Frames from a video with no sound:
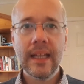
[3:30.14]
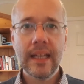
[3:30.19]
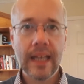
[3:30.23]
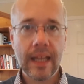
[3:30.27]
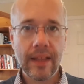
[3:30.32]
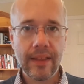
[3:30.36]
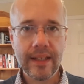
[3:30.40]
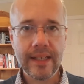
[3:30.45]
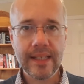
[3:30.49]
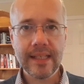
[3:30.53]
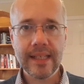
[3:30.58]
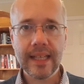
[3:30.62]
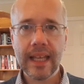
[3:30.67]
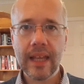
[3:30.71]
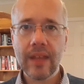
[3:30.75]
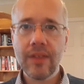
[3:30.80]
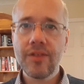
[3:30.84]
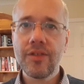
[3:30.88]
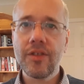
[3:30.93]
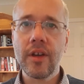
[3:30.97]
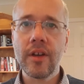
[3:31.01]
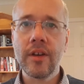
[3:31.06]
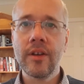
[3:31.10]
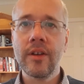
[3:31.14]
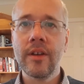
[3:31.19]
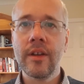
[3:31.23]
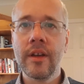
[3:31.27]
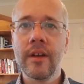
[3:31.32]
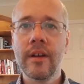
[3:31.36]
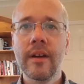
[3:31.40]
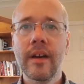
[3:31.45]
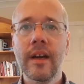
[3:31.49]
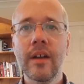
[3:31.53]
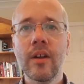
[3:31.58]
Let the sea
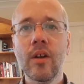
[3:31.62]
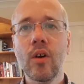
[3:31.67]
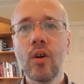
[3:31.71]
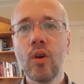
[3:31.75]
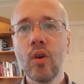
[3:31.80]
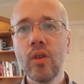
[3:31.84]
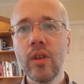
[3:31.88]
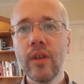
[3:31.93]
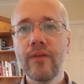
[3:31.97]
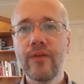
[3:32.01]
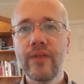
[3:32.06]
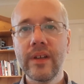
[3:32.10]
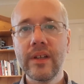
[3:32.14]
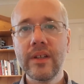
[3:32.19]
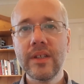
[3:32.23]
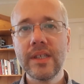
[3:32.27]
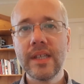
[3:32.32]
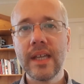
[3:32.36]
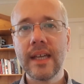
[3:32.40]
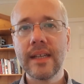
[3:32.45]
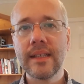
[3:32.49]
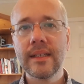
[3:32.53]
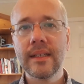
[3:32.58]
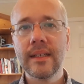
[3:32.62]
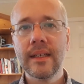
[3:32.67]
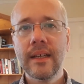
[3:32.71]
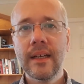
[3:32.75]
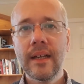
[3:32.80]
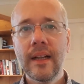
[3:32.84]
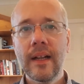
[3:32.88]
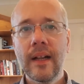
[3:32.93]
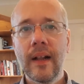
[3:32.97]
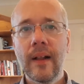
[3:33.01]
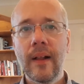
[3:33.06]
thunder and all that fills it,
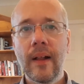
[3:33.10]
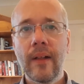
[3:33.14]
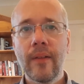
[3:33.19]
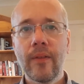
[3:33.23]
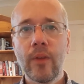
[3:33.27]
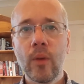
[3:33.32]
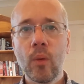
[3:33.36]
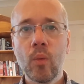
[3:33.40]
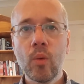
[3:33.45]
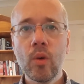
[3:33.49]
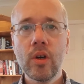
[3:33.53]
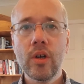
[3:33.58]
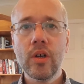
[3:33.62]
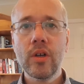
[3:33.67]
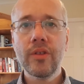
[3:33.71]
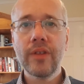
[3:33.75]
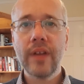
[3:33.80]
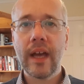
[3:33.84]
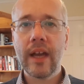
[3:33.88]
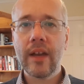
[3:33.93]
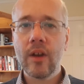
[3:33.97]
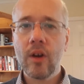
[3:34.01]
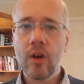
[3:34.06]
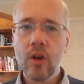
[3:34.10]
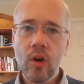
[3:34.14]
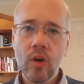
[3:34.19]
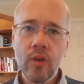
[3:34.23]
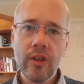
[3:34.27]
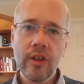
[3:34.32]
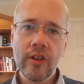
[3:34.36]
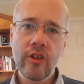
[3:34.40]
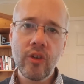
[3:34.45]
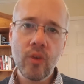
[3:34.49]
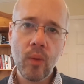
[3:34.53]
the world and all
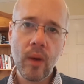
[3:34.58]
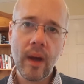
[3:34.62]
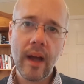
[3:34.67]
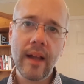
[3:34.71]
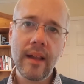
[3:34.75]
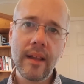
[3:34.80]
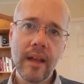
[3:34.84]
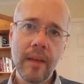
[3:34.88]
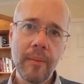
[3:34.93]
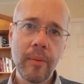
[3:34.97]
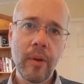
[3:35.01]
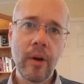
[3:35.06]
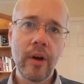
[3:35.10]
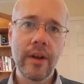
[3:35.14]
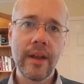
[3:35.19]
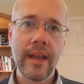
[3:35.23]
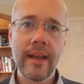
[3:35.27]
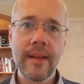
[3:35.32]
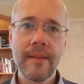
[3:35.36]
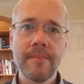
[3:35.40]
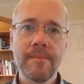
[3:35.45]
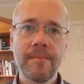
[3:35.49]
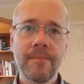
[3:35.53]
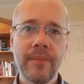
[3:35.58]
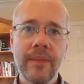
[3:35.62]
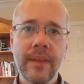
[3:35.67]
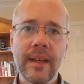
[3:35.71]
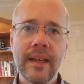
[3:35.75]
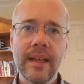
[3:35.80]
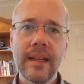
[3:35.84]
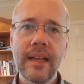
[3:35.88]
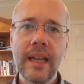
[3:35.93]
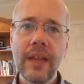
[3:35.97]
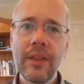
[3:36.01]
that dwell upon it.
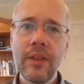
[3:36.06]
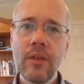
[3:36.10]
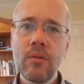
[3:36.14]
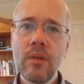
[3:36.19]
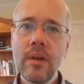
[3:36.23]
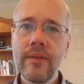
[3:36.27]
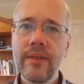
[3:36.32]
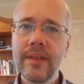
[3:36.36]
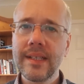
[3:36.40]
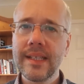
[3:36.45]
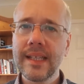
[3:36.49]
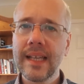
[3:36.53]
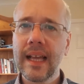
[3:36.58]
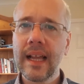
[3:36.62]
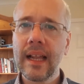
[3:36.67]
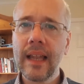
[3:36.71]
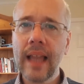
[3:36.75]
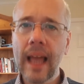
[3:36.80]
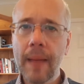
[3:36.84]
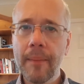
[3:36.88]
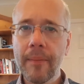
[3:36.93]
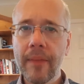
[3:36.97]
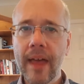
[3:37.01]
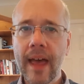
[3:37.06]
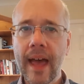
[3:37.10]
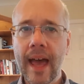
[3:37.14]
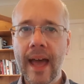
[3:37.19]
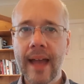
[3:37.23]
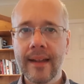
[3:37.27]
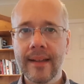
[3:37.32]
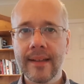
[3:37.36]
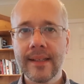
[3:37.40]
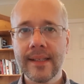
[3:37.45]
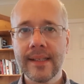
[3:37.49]
Let the rivers clap their
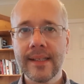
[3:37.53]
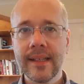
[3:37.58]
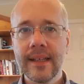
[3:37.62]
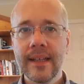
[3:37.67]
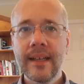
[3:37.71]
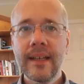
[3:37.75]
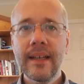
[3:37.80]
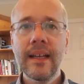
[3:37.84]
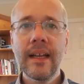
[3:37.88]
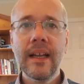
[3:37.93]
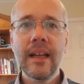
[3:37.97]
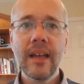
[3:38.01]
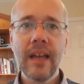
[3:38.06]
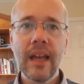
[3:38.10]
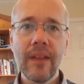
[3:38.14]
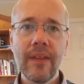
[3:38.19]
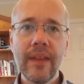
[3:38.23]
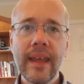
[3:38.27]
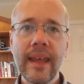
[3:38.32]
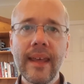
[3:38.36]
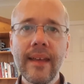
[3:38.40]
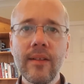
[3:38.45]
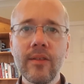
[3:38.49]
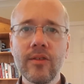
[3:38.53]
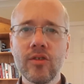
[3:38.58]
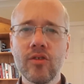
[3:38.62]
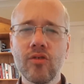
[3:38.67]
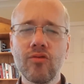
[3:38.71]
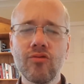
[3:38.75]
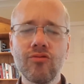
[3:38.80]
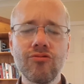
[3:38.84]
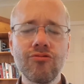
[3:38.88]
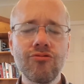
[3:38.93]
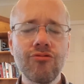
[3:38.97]
hands. Let the hills
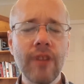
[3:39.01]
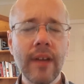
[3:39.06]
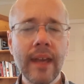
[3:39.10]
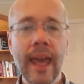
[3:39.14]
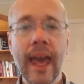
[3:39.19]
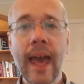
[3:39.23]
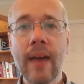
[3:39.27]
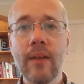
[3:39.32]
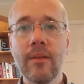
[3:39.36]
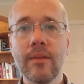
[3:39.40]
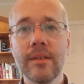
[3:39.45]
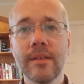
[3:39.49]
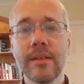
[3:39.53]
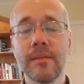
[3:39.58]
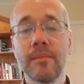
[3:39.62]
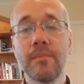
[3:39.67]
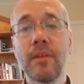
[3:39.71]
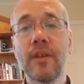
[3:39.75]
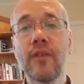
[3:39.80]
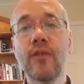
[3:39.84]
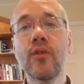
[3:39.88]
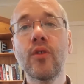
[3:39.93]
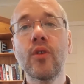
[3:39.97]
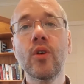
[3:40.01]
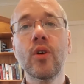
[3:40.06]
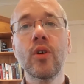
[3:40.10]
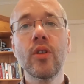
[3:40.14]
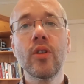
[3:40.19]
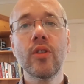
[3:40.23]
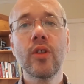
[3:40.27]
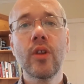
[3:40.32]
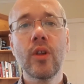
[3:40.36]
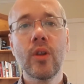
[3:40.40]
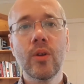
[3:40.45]
ring out
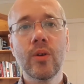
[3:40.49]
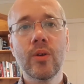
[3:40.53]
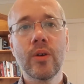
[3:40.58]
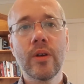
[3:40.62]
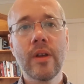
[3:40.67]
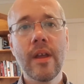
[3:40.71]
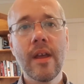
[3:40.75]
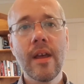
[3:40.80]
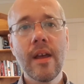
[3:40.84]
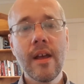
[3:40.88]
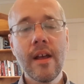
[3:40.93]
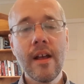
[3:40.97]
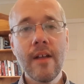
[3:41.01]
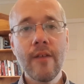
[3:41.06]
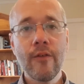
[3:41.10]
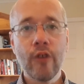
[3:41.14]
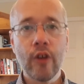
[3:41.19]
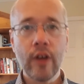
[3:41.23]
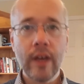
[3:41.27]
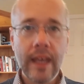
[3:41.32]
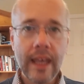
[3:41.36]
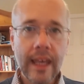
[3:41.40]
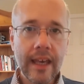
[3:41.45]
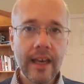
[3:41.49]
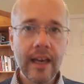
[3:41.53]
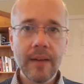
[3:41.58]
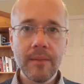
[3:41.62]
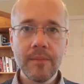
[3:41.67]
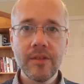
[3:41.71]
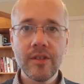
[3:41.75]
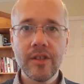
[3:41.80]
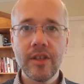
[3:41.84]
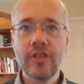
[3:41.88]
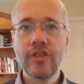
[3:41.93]
before the Lord, for he
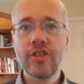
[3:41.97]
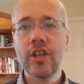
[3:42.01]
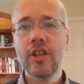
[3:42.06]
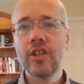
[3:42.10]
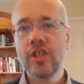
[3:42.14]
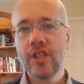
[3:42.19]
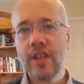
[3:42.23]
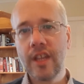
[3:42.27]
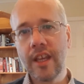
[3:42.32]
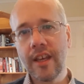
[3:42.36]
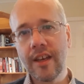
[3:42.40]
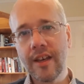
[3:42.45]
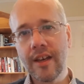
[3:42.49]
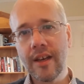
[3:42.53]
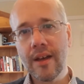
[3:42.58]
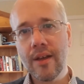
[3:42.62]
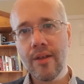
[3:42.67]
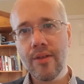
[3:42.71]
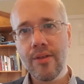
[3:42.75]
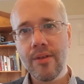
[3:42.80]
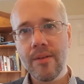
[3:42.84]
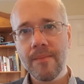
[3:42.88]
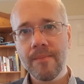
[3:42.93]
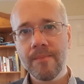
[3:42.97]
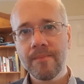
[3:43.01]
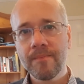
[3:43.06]
comes to judge the earth.